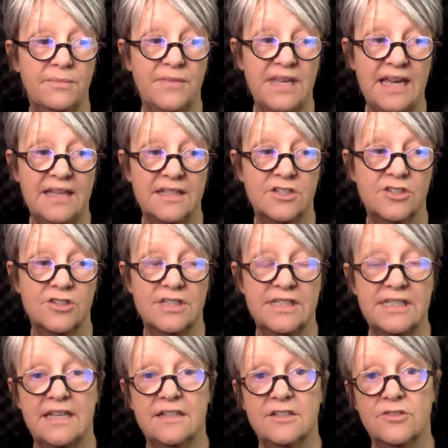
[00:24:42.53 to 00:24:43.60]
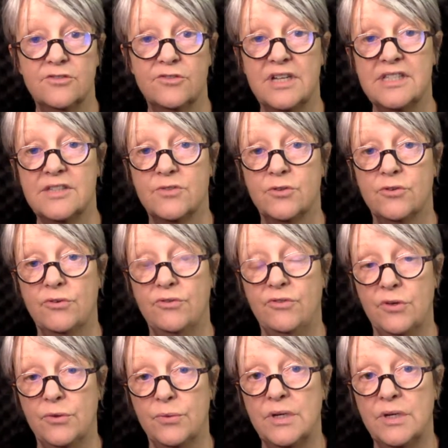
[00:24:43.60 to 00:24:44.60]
the editor to send it to friends for a review?